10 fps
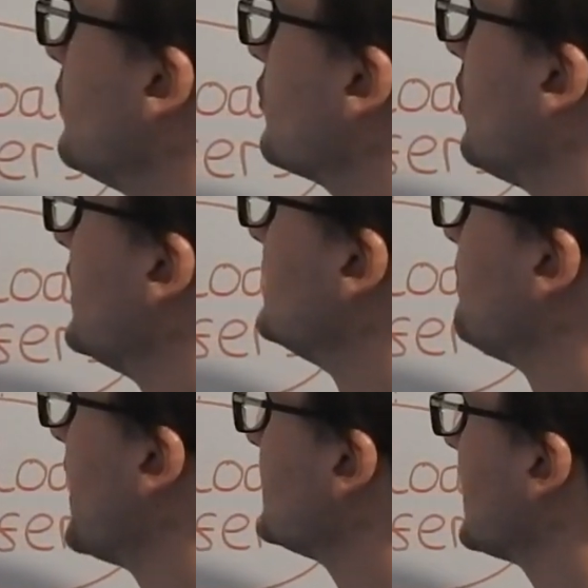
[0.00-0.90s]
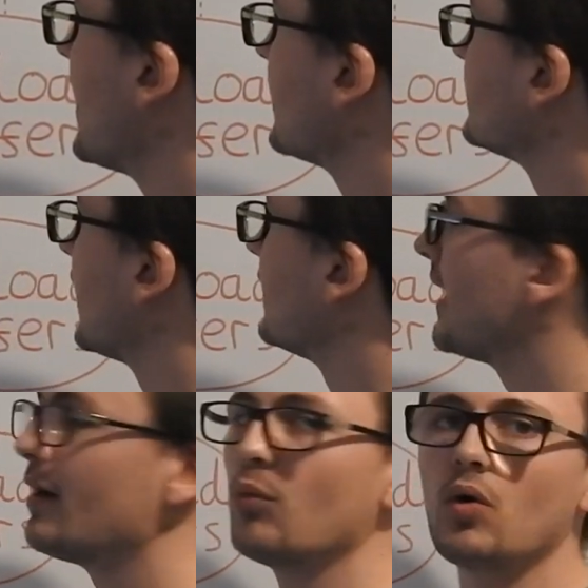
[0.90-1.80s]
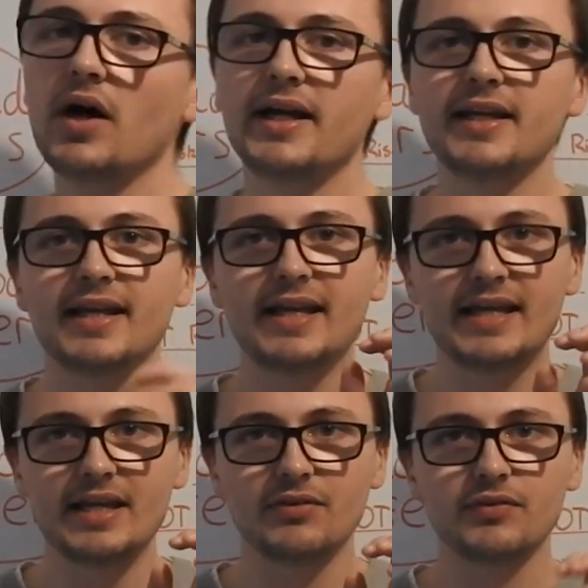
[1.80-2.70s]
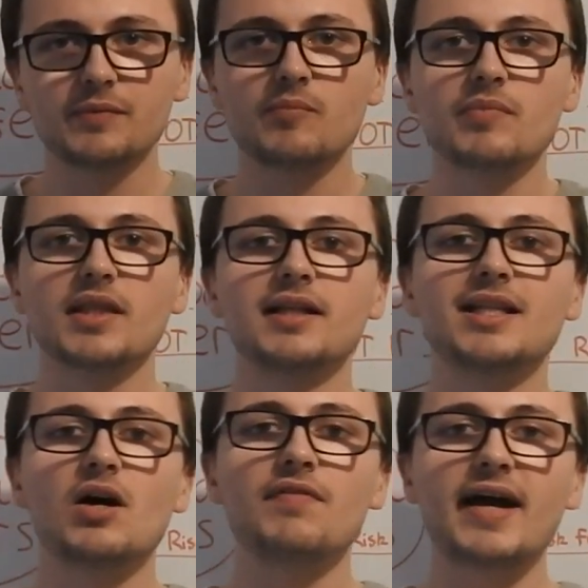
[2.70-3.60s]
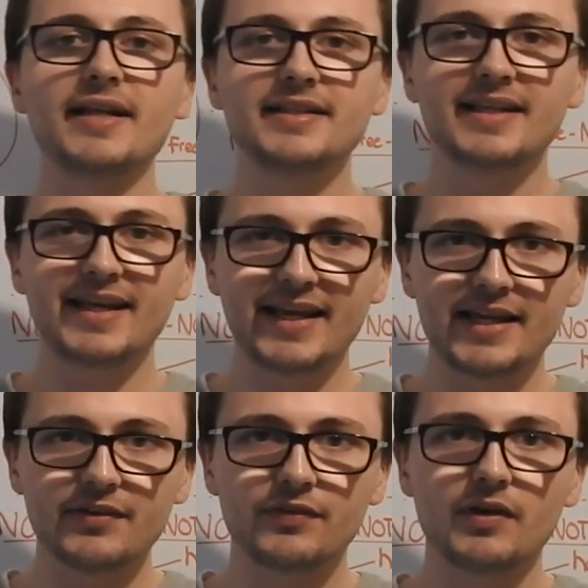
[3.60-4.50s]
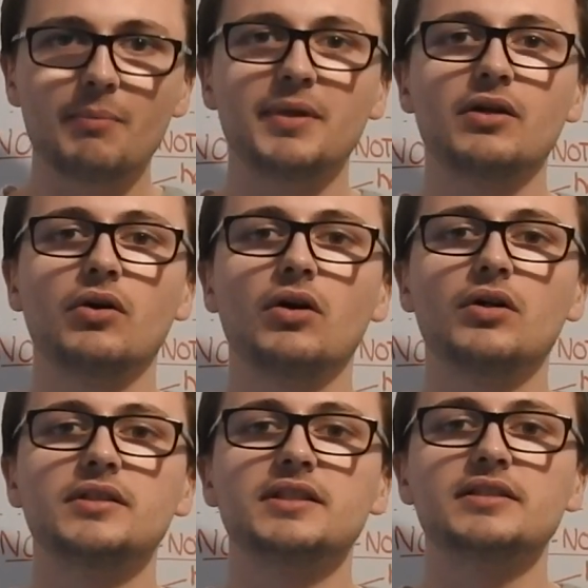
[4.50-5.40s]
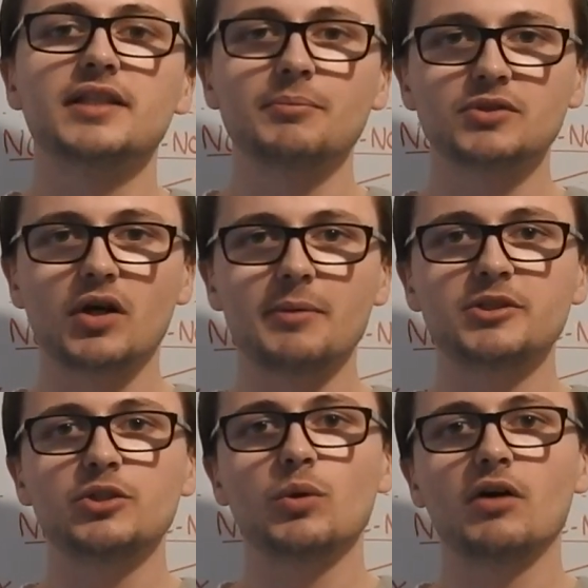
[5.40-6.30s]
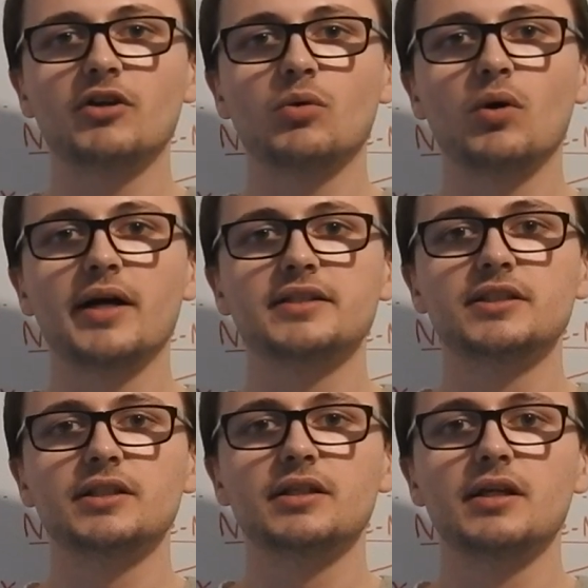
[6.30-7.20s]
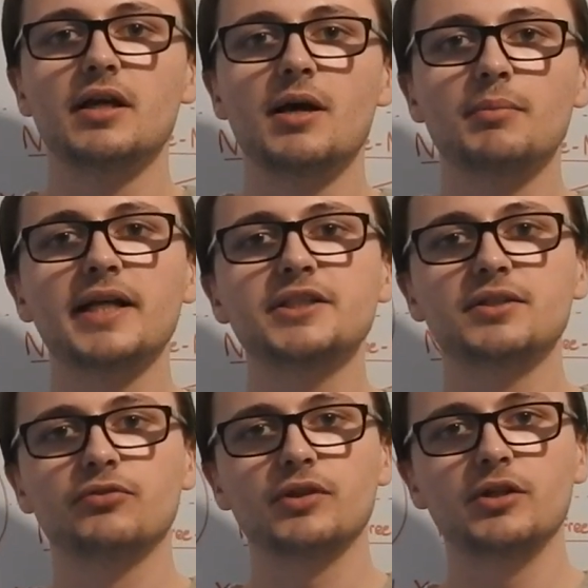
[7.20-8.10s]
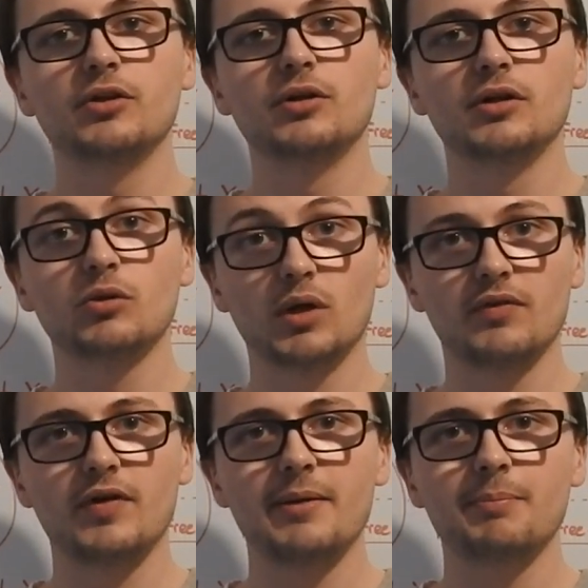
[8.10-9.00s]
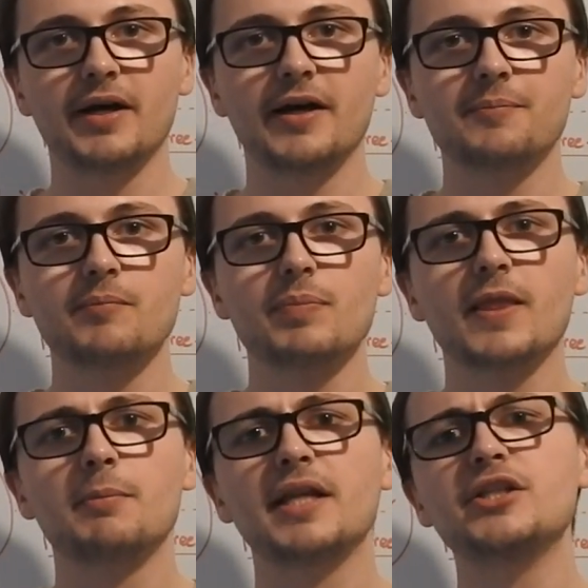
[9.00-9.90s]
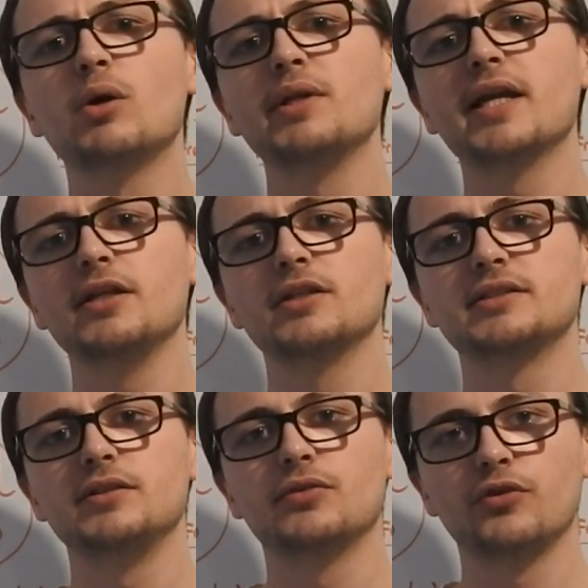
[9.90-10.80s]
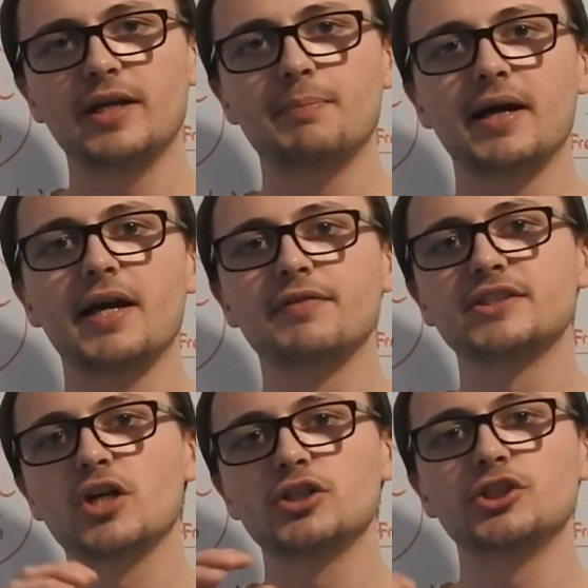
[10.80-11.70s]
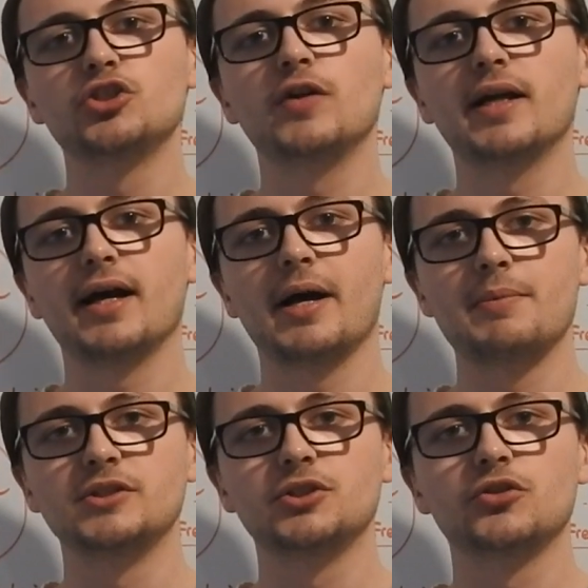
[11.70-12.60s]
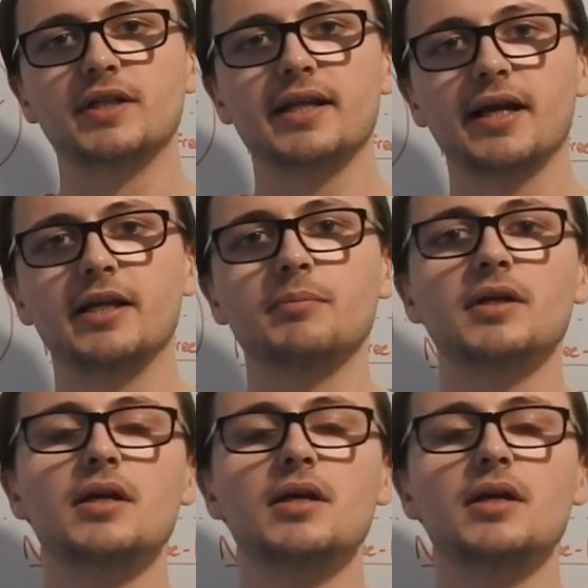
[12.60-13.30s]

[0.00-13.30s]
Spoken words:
we've got is Bet X and Get Y if. Now I've added if because sometimes you are required to place your qualifying bet, but then you only get your free bet if a certain trigger happens during the game.